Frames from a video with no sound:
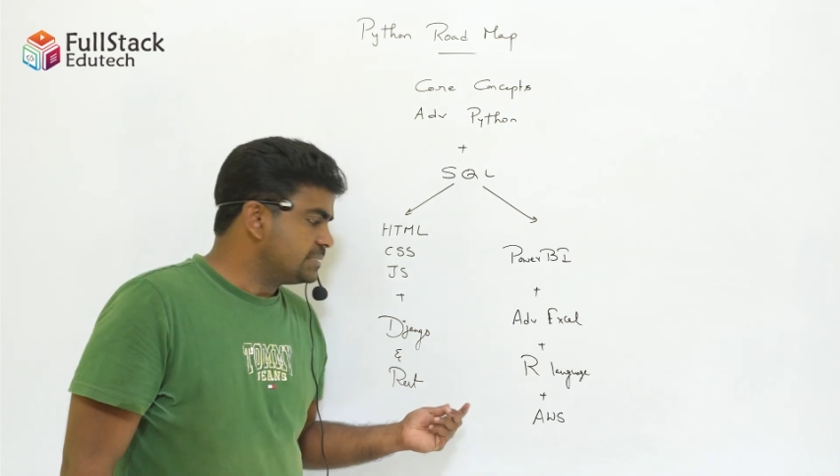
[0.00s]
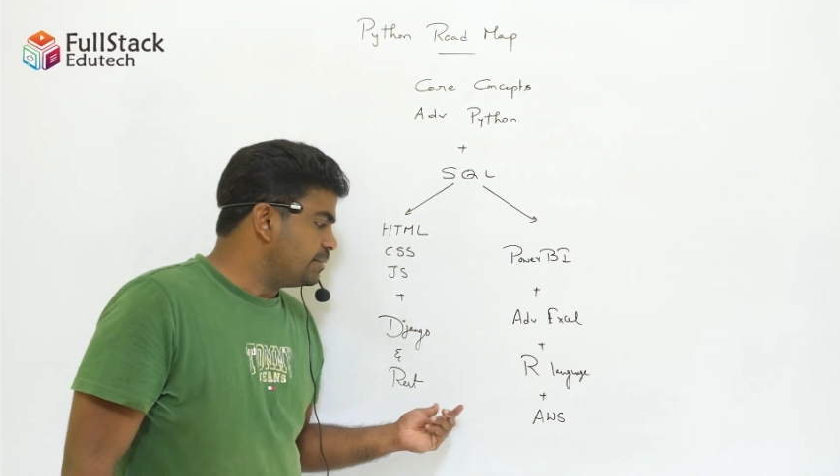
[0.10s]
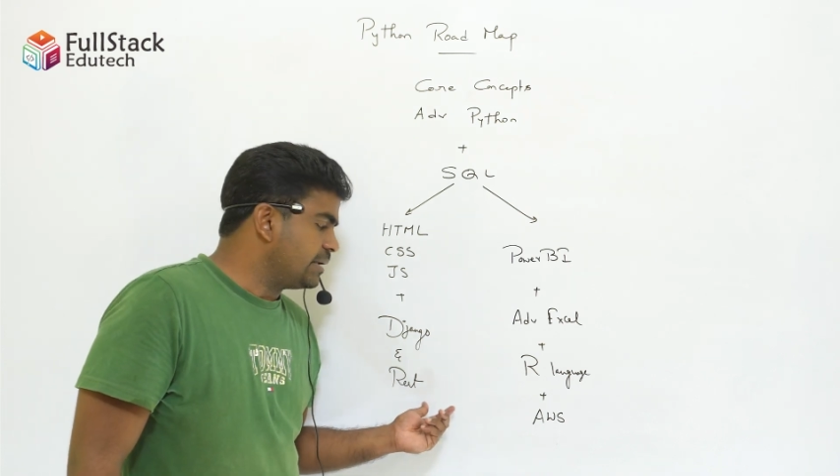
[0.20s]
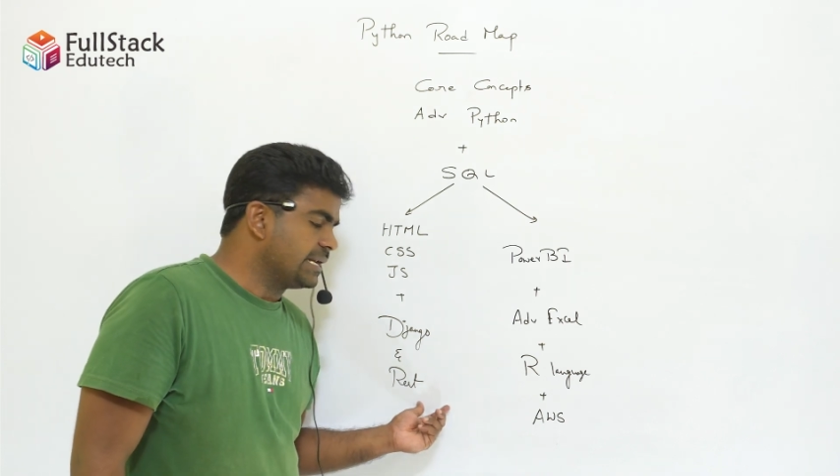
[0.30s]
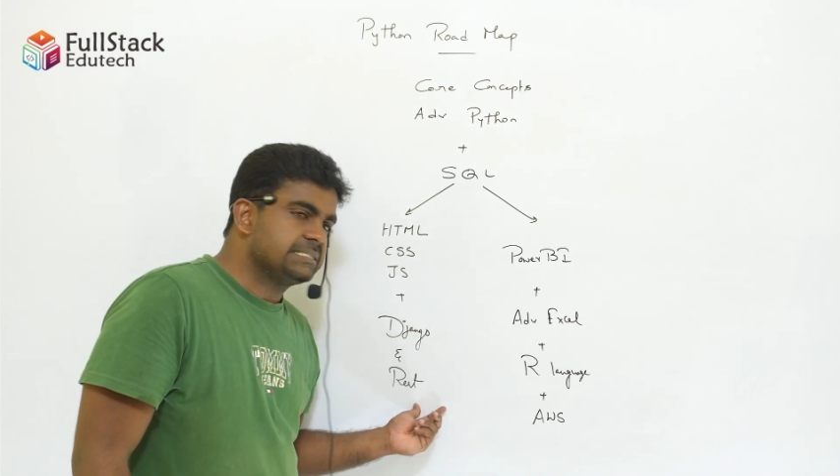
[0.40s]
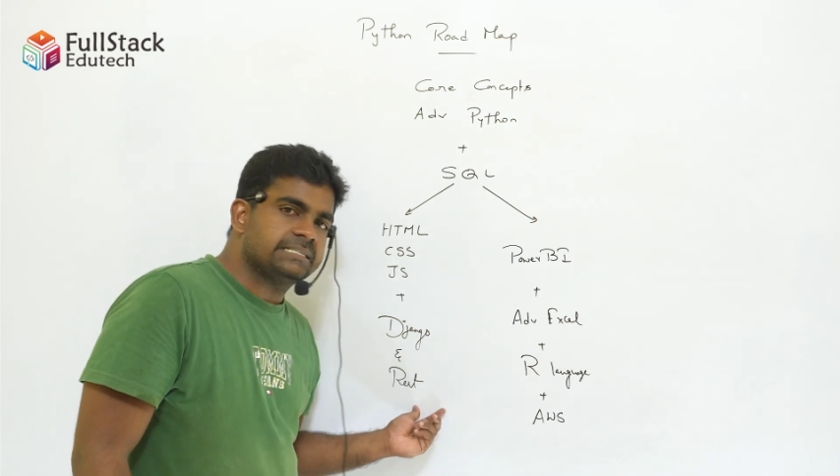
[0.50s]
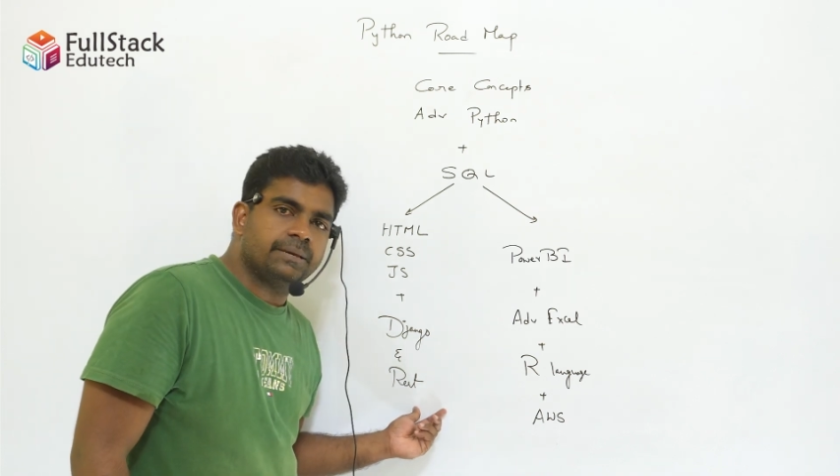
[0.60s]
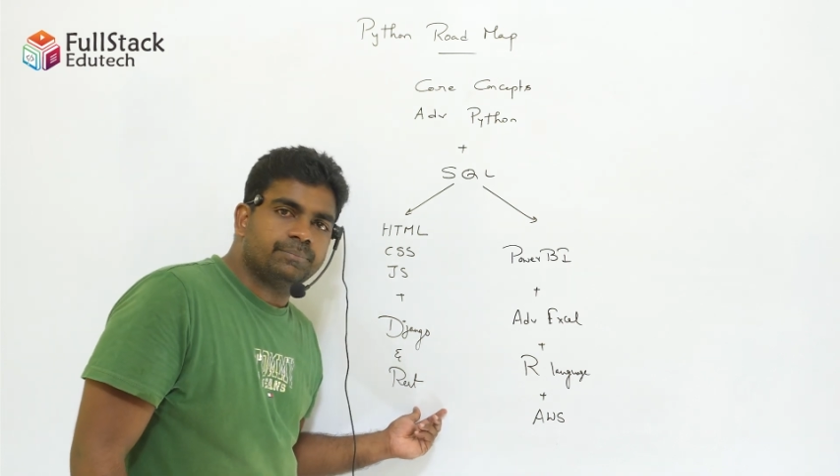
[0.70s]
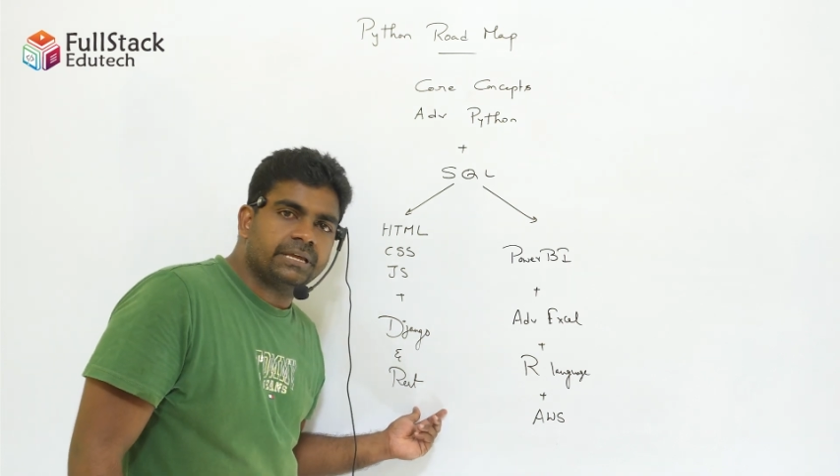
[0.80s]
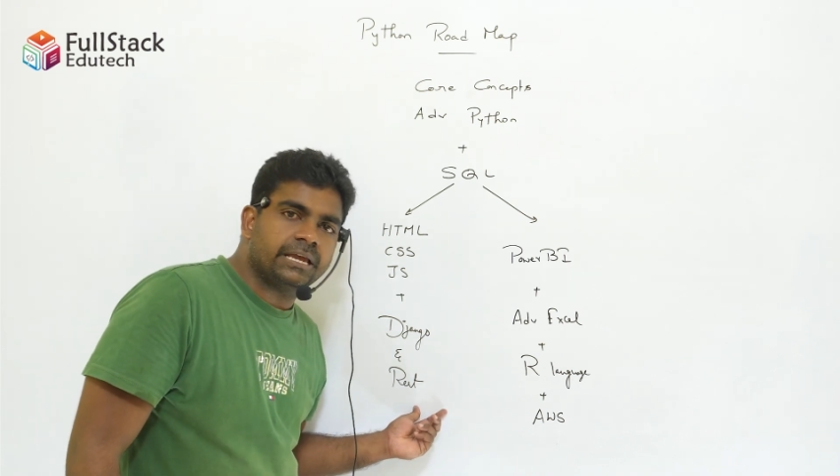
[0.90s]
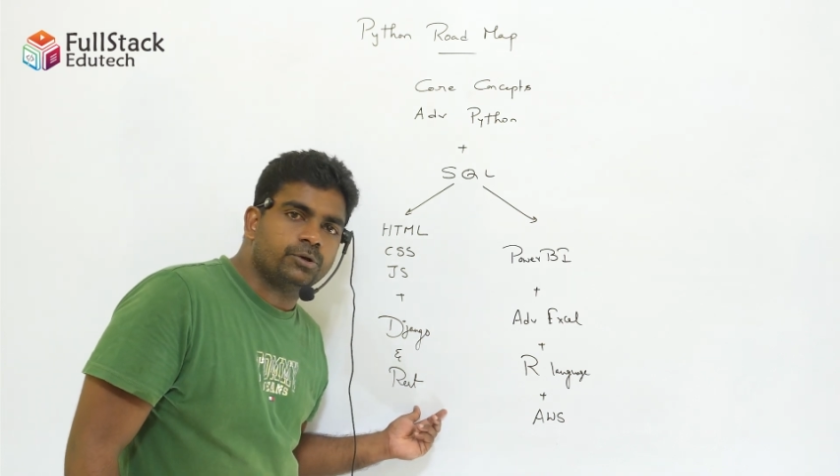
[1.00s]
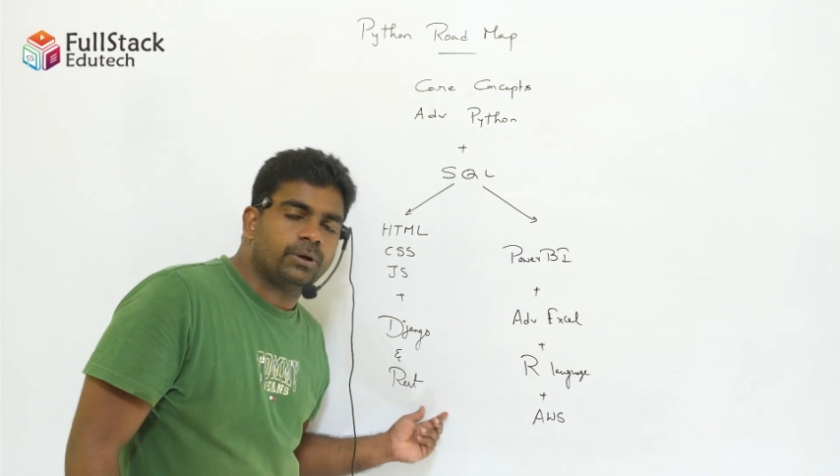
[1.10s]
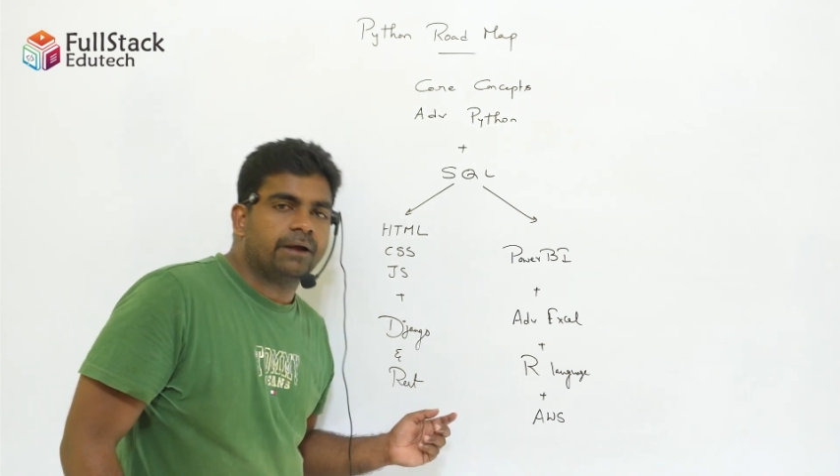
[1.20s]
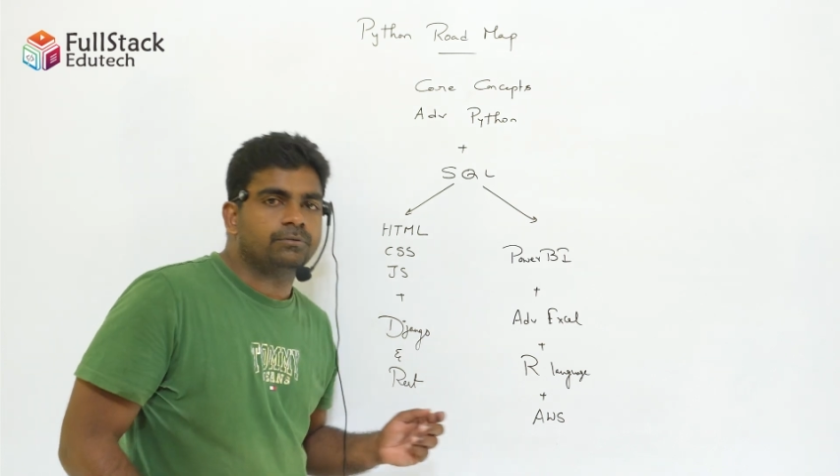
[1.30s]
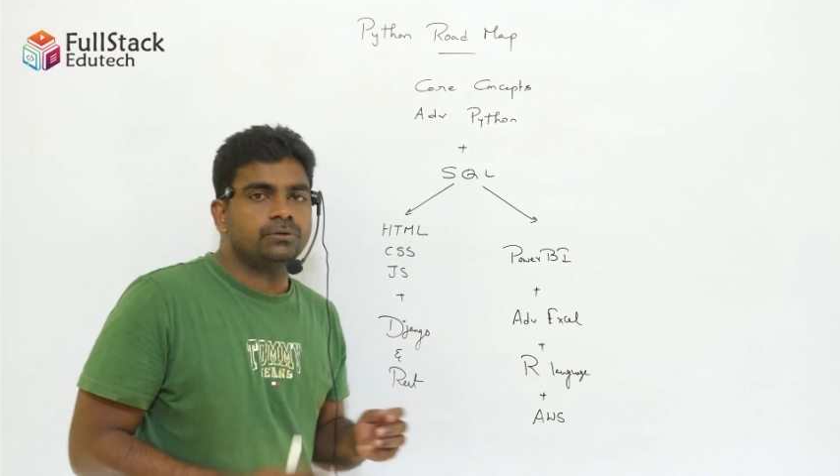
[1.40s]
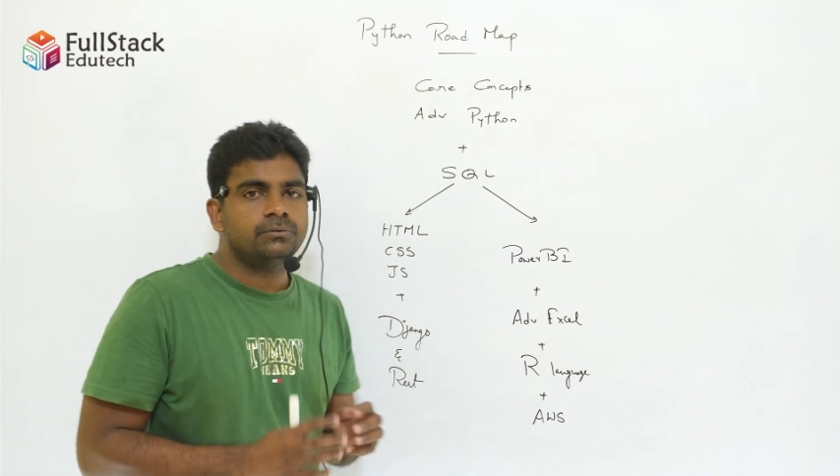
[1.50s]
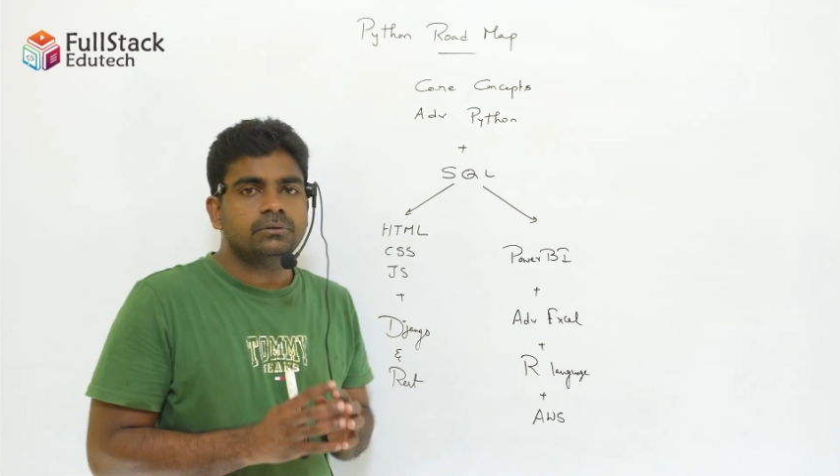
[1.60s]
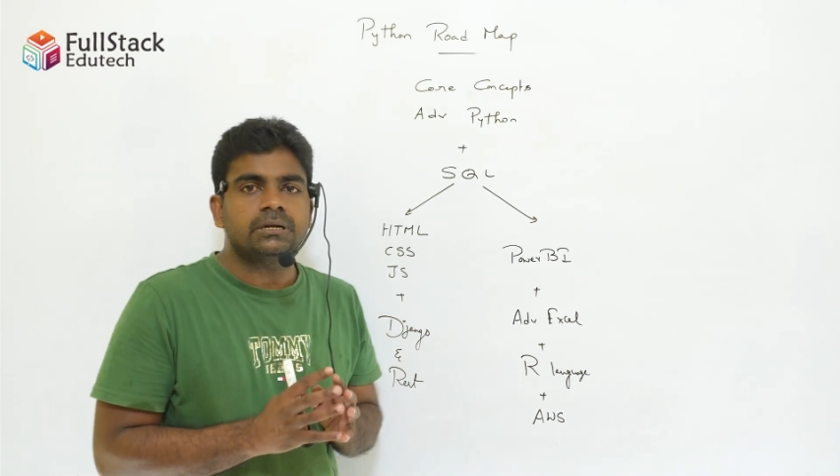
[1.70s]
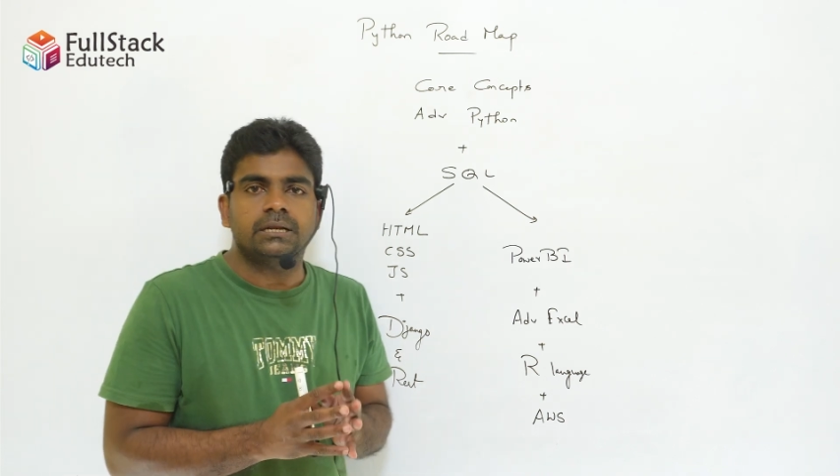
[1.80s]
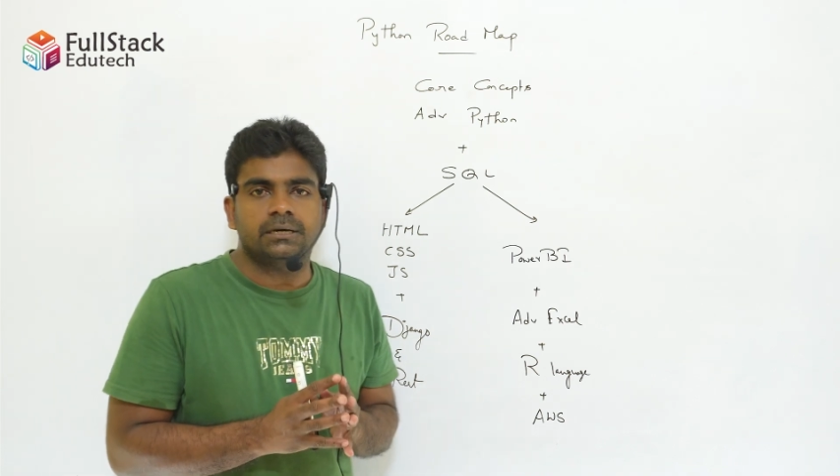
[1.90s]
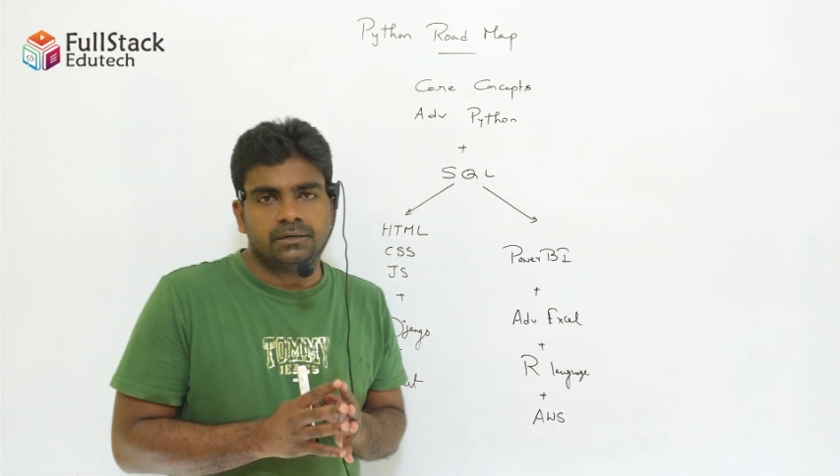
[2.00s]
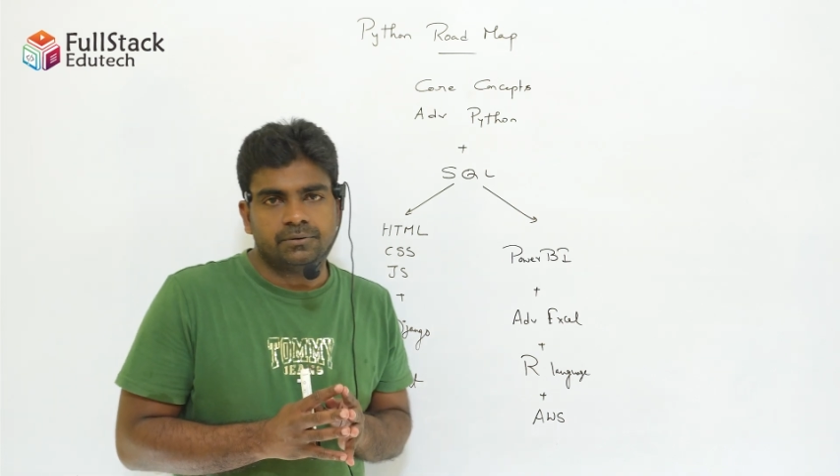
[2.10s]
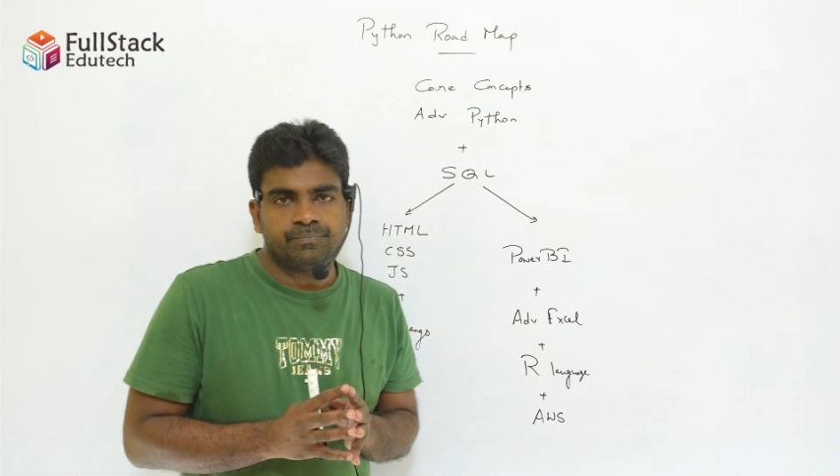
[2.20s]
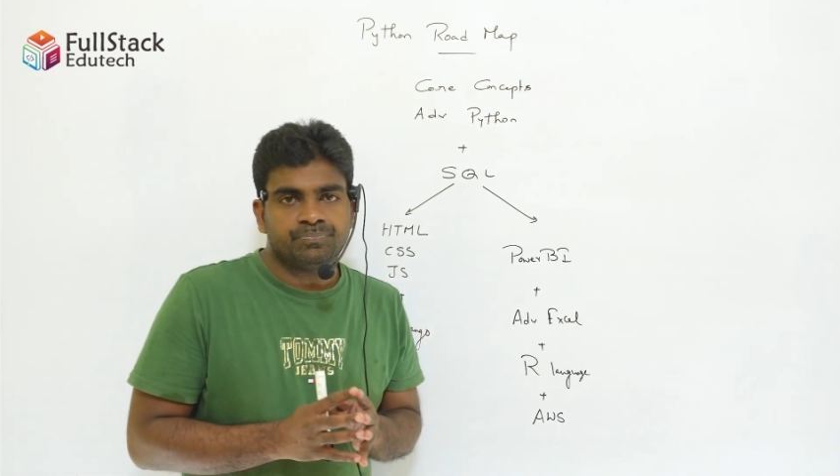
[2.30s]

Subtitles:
Some REST API you have to learn.